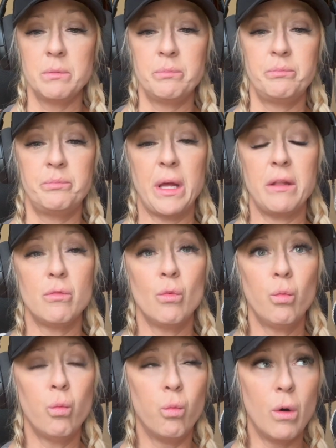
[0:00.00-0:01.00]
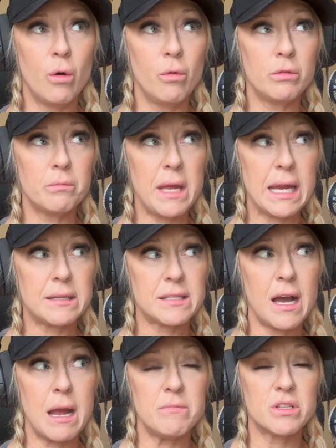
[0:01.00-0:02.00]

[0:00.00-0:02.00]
but won't make time